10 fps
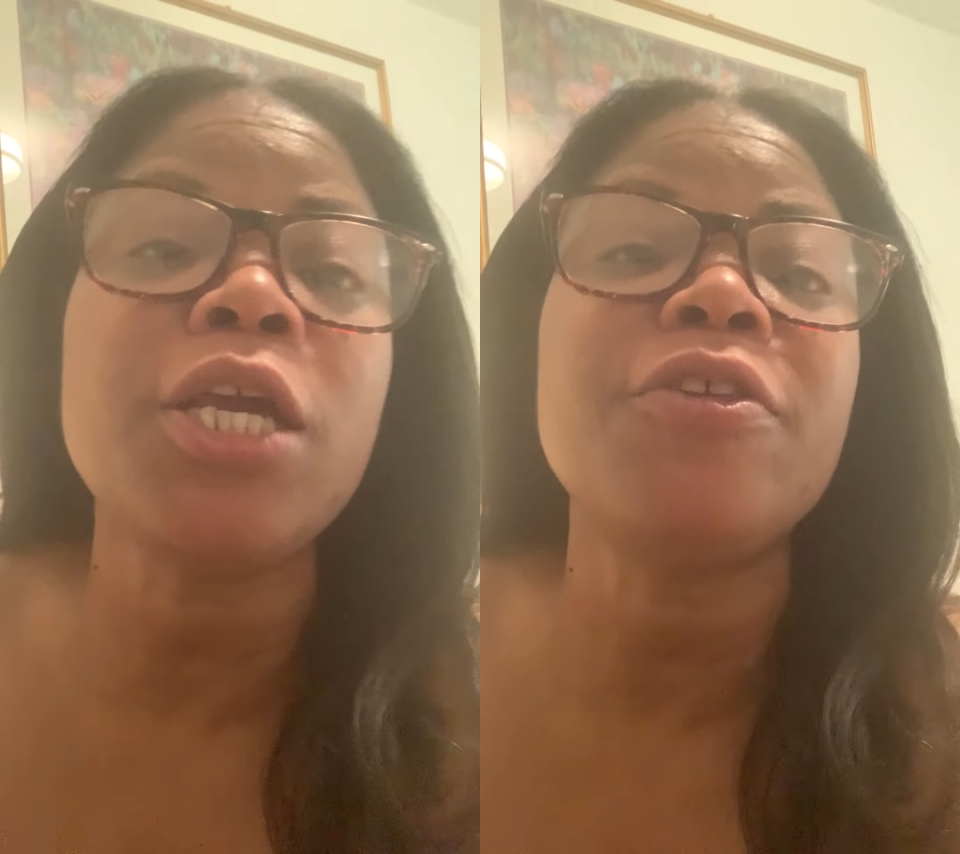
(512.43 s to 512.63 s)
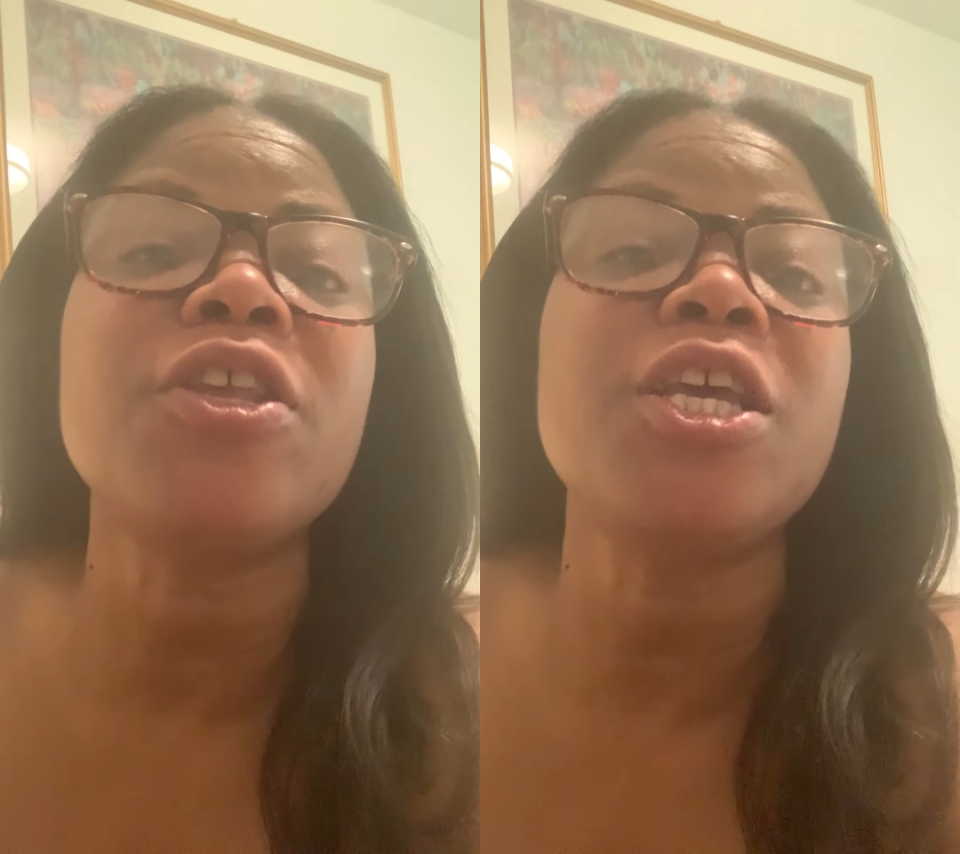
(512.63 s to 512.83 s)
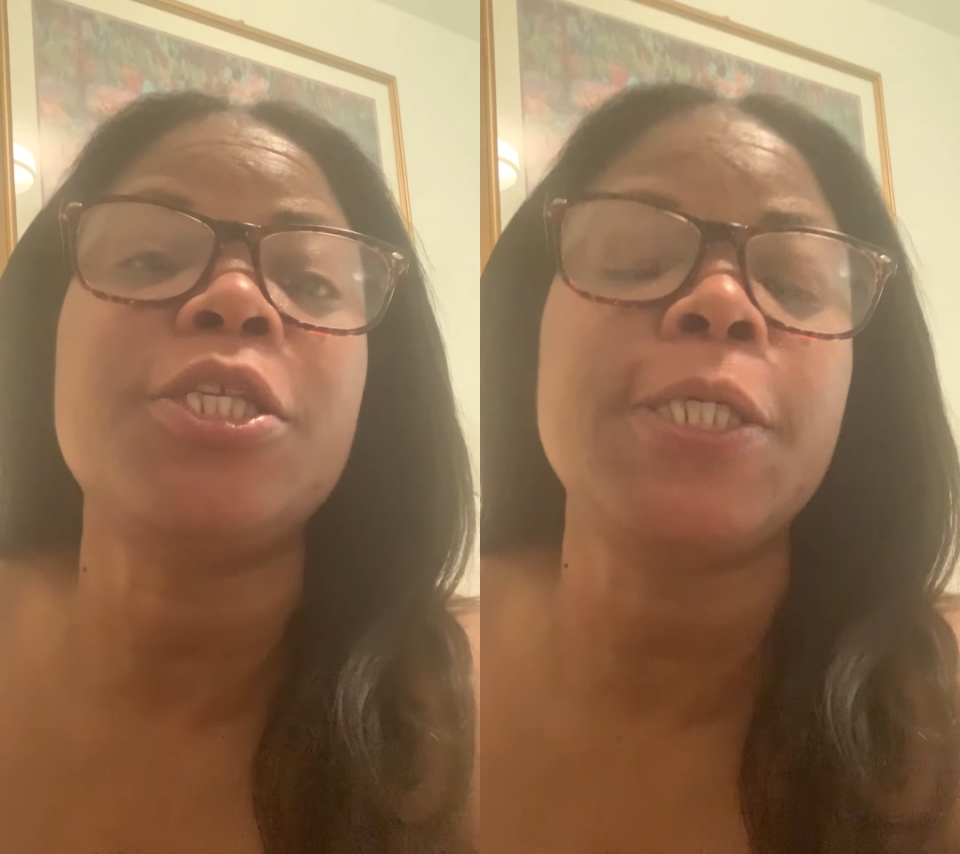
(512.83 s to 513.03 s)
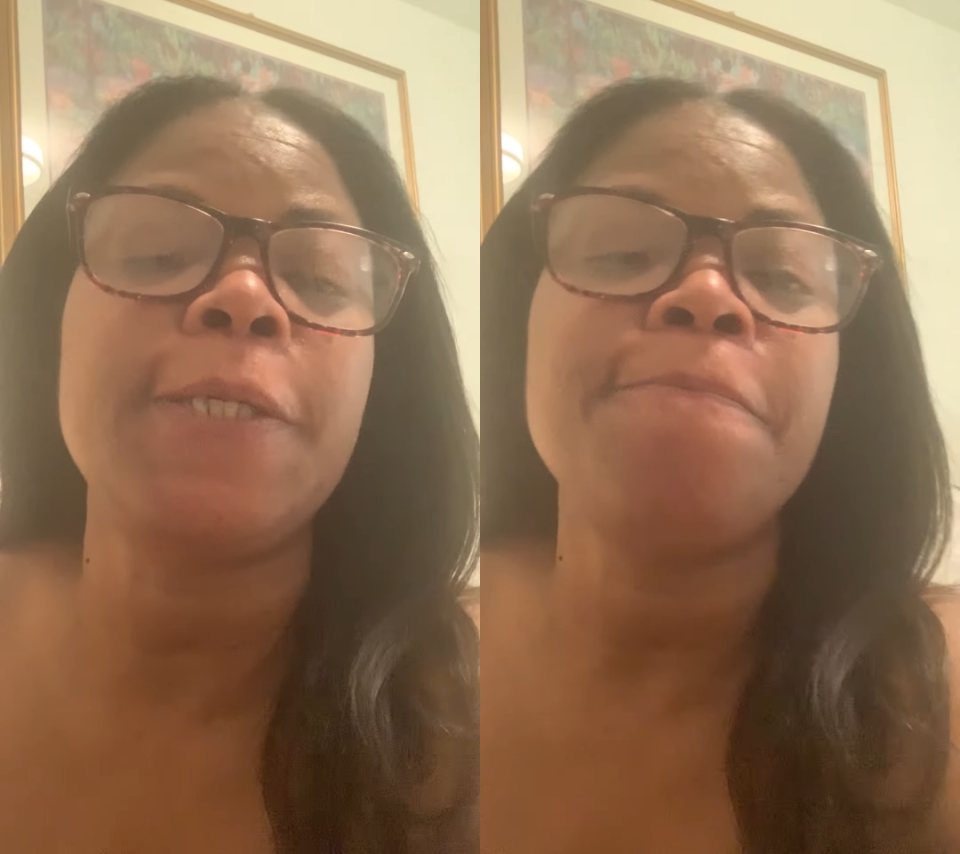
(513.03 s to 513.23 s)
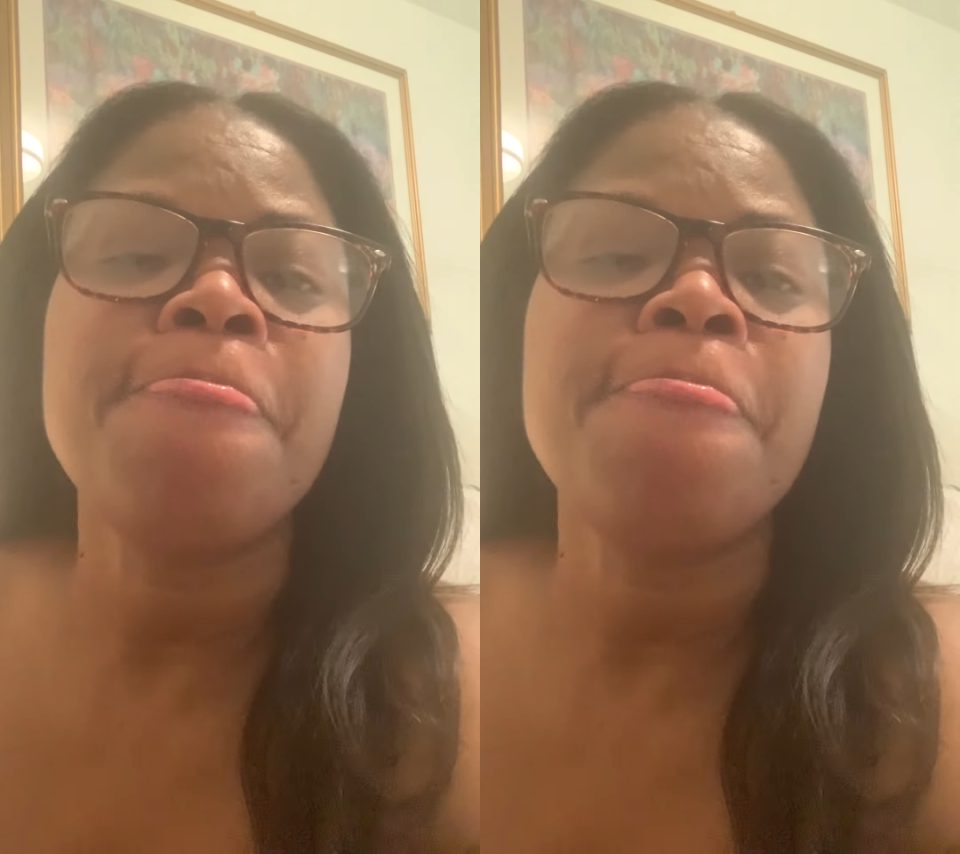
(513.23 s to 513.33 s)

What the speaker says: ki sezi.